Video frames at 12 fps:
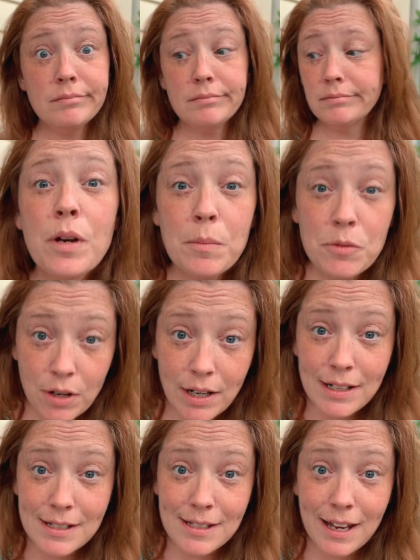What I'm
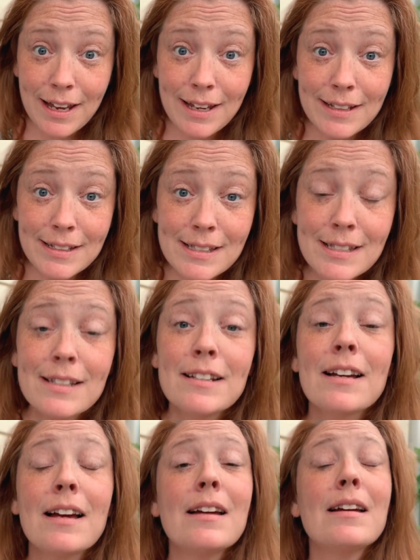trying to say is
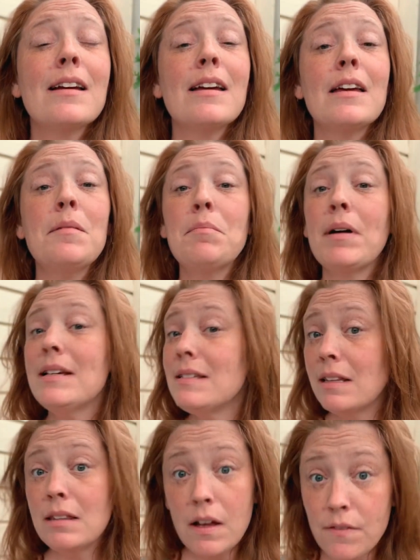embrace
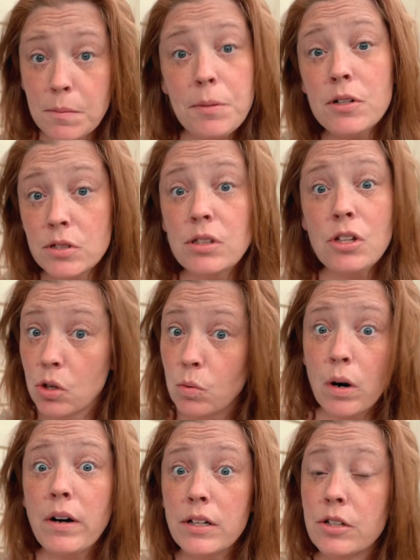and love the person that you
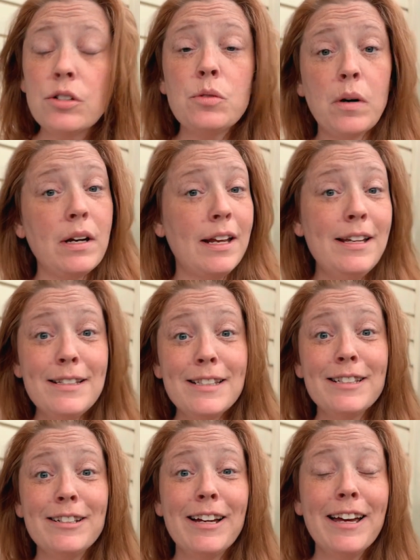were in your
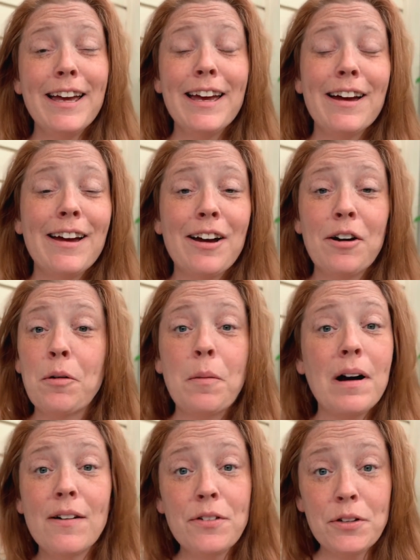20s or
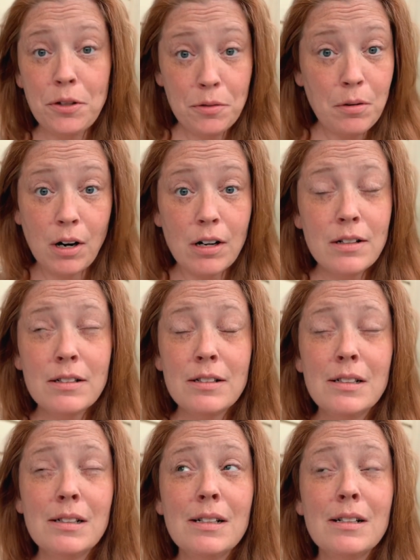wherever you were,
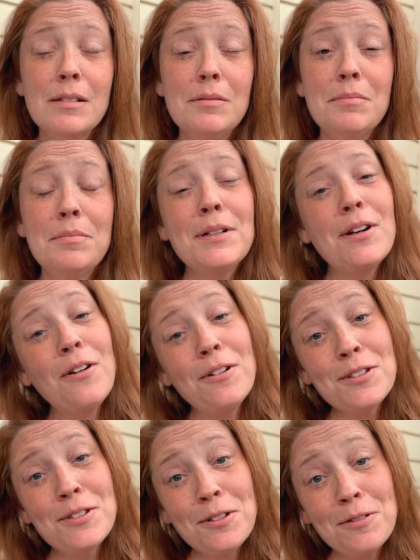but
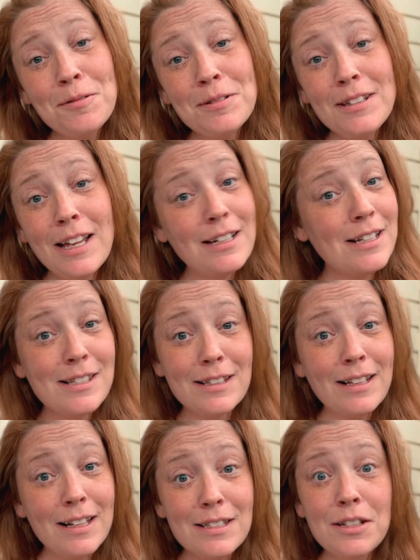also that
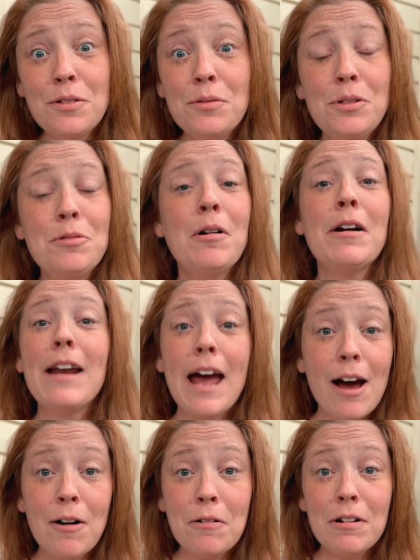doesn't lessen who you are
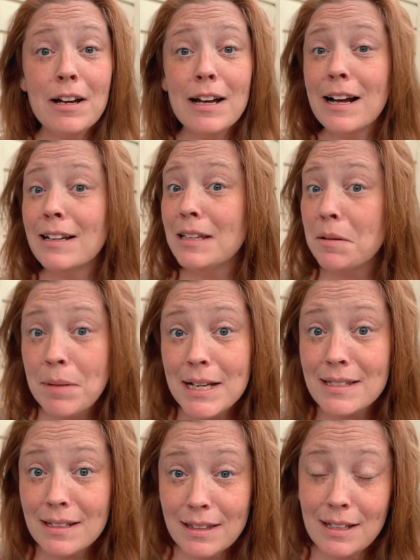now and the
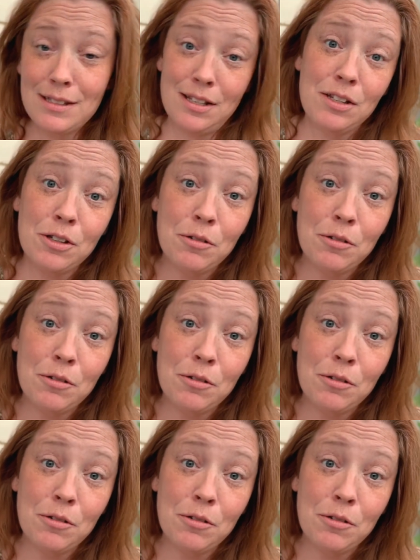amazing things that you